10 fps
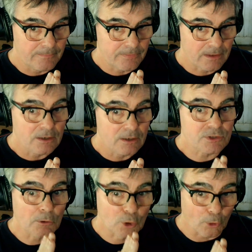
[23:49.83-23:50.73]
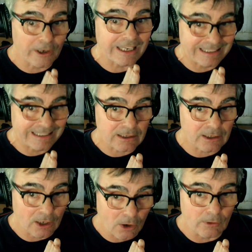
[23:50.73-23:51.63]
So Gordon
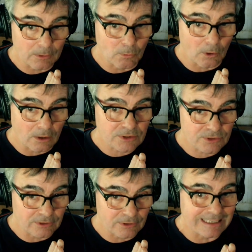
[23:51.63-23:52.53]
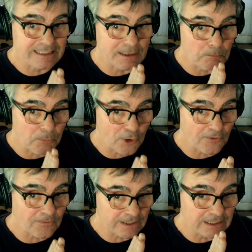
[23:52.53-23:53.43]
Gekko in Wall Street is a
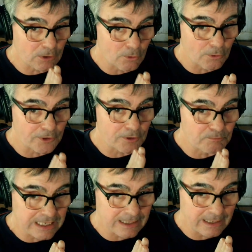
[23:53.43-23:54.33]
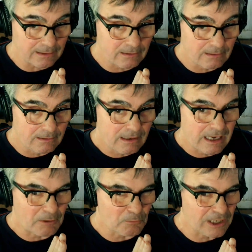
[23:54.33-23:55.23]
perfectly ordered being.
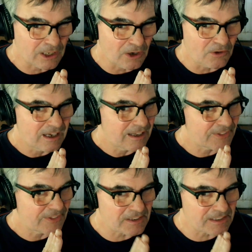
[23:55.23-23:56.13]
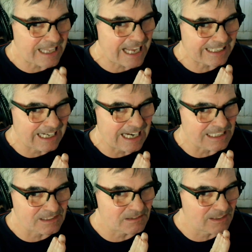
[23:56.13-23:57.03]
And we go,
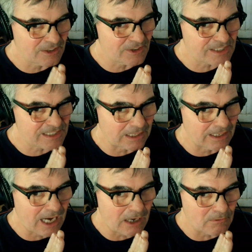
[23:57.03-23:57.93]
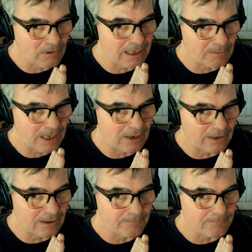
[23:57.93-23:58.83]
there's something not right about him.